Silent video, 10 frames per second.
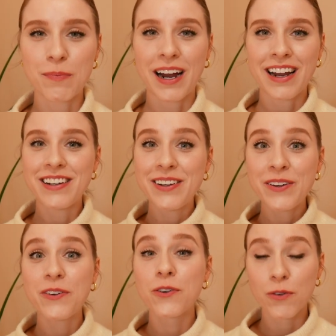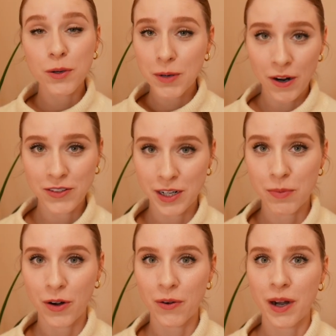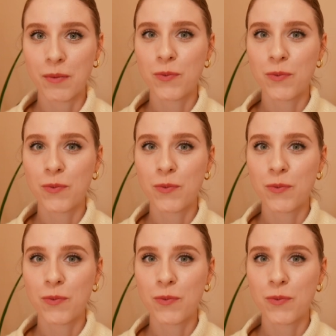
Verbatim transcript: my new group coaching program,